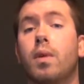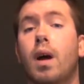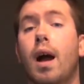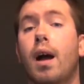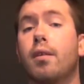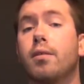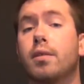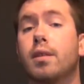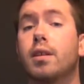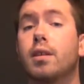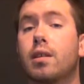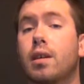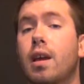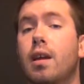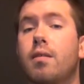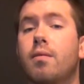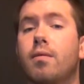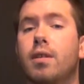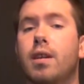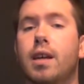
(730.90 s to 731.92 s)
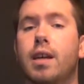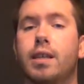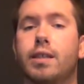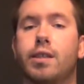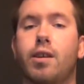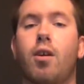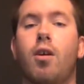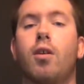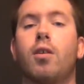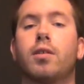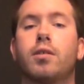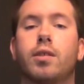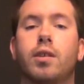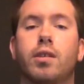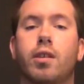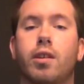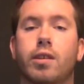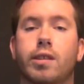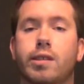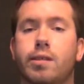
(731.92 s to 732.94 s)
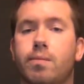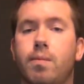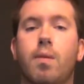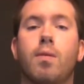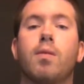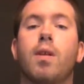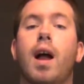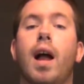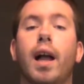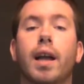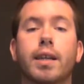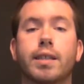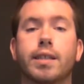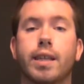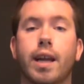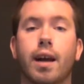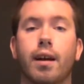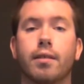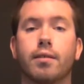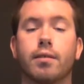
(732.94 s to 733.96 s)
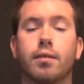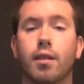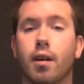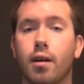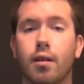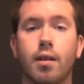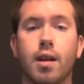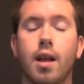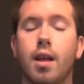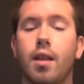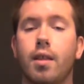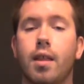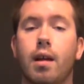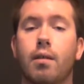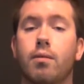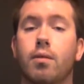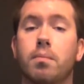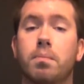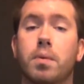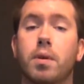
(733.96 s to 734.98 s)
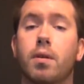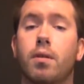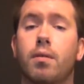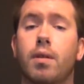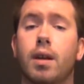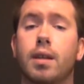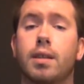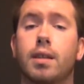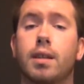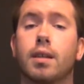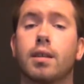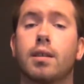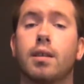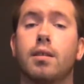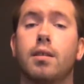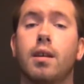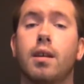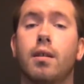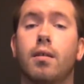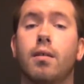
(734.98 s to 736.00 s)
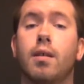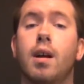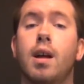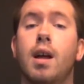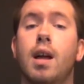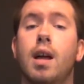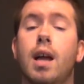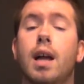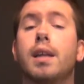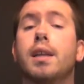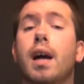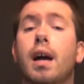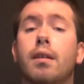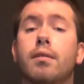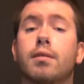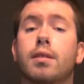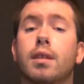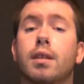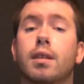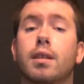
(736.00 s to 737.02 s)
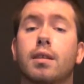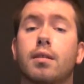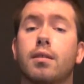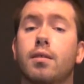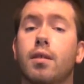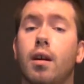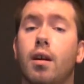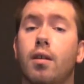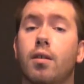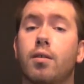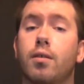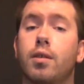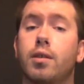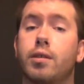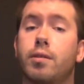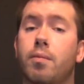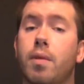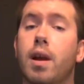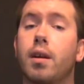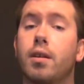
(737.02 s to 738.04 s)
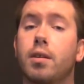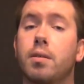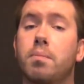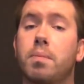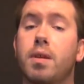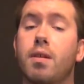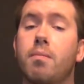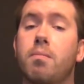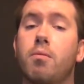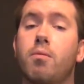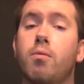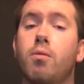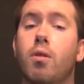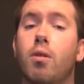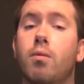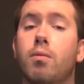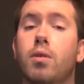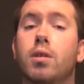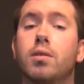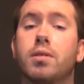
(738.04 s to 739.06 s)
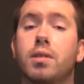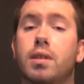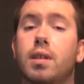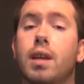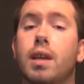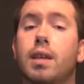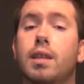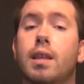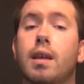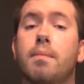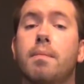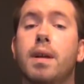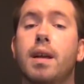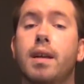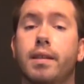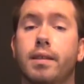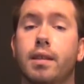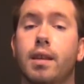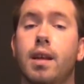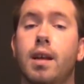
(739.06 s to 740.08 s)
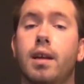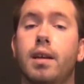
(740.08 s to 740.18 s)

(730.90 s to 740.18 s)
don't think anyone has the heart to just throw the eggs out. That wouldn't be a right thing to do. And I don't think there's rarely people who are willing to take them in.